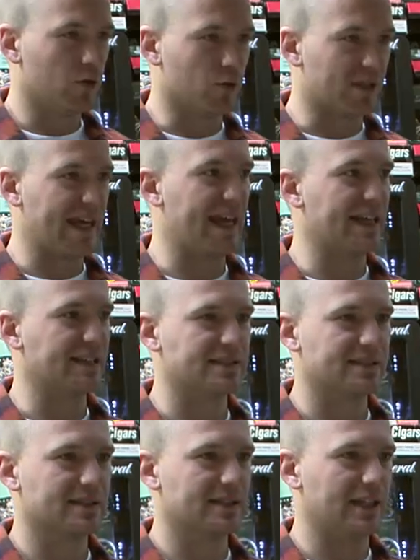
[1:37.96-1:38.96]
who
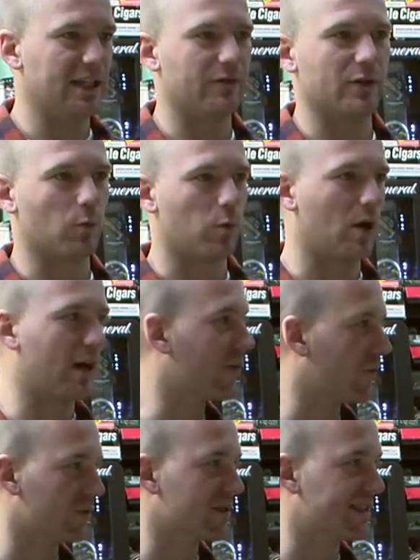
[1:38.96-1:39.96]
can't even walk
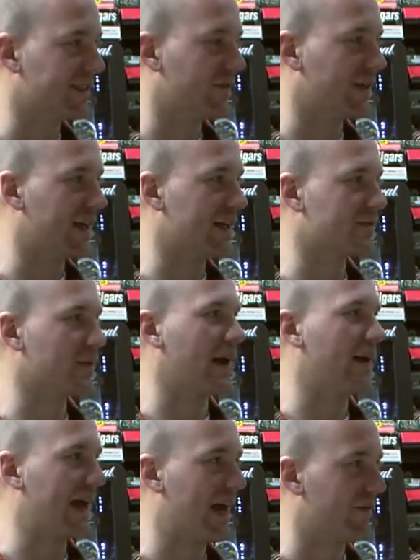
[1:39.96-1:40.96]
through a CVS
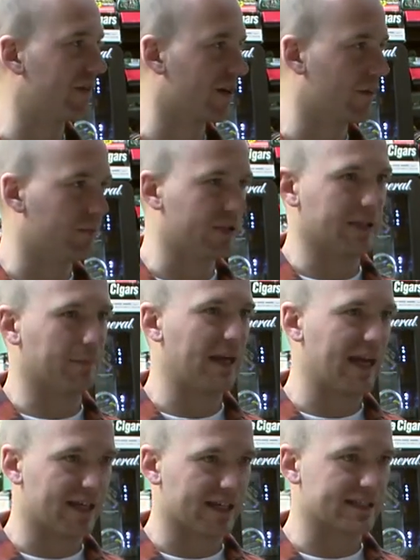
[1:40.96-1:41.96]
without having a complete
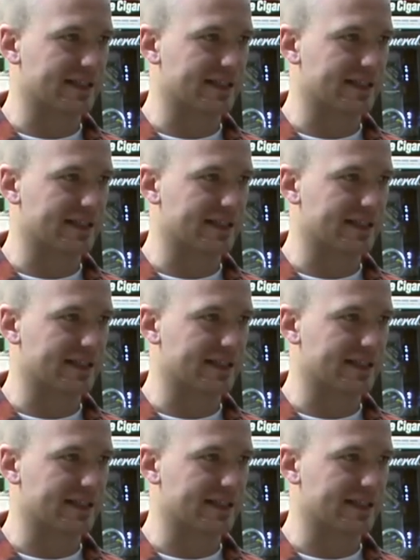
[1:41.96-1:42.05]
panic